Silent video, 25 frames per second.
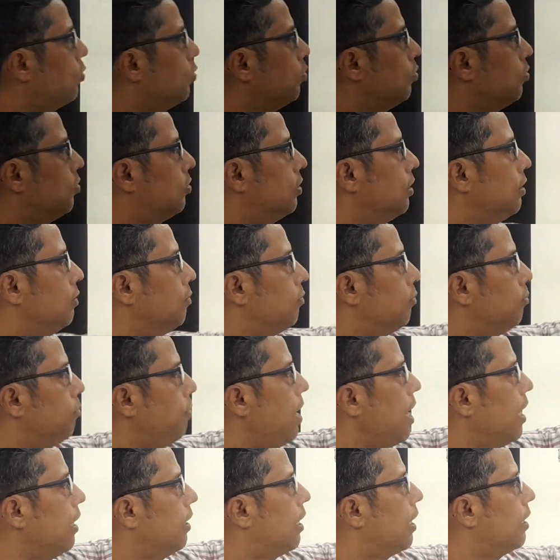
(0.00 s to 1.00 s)
To
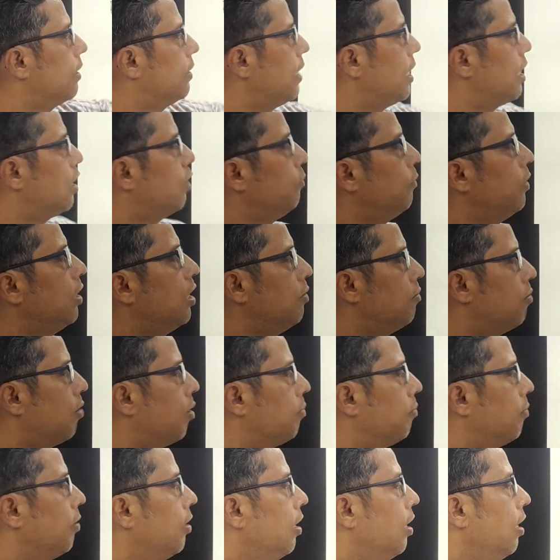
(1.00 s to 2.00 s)
make the Z
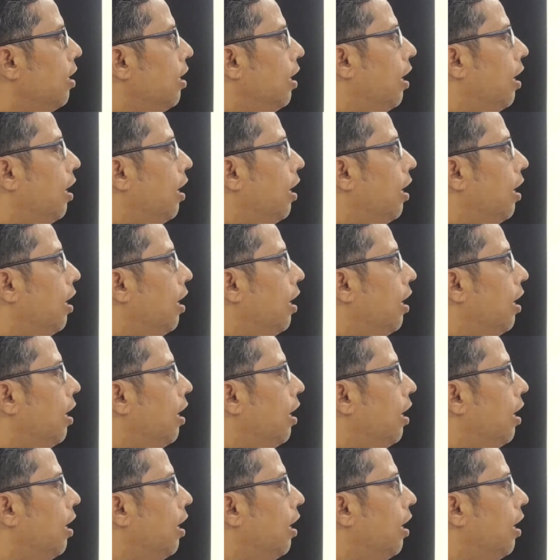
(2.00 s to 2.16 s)
minimum,